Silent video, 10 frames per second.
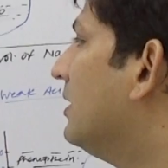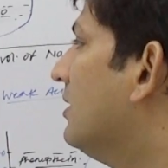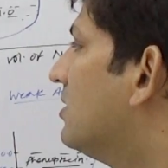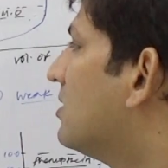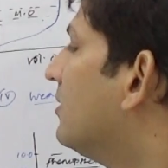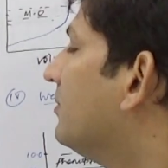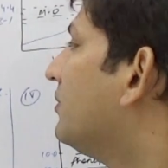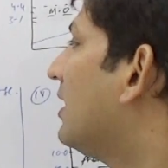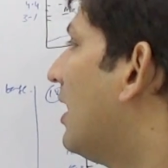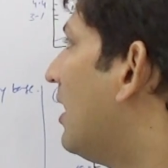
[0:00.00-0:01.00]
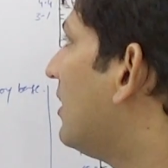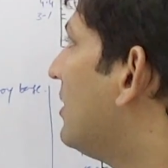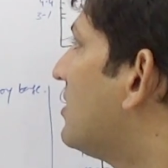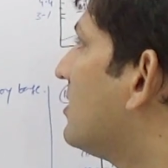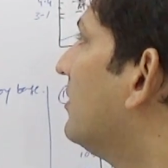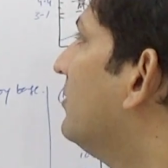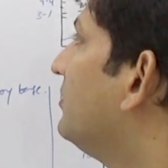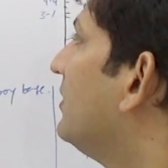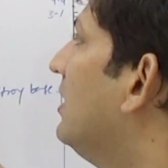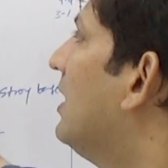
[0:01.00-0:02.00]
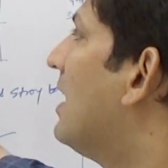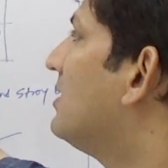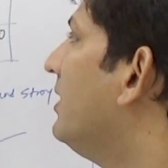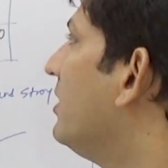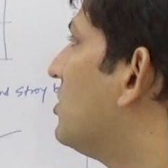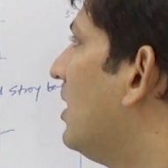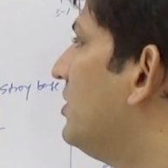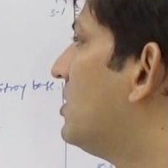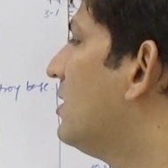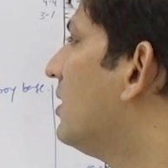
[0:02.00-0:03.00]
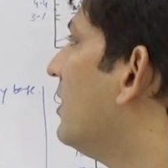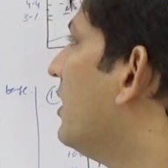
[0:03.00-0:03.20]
is colorless in the acidic solution